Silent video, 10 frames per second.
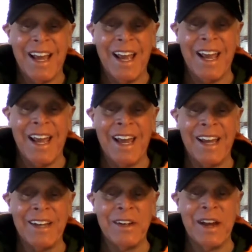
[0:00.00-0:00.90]

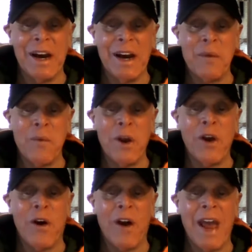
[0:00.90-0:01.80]
and we
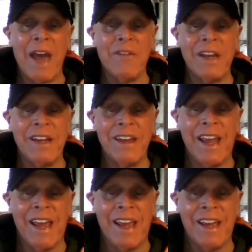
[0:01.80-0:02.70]
are having
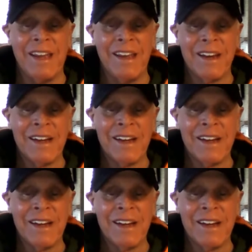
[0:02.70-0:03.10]
a.